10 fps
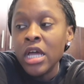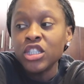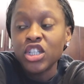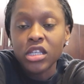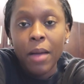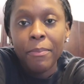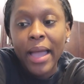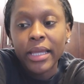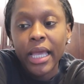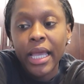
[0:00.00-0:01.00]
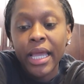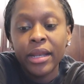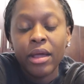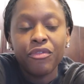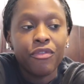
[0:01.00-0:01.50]
Just got back
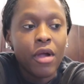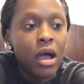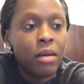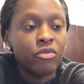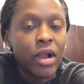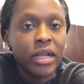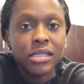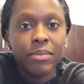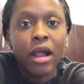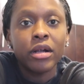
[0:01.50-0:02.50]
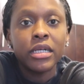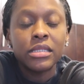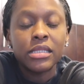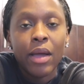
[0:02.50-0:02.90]
in from running some errands.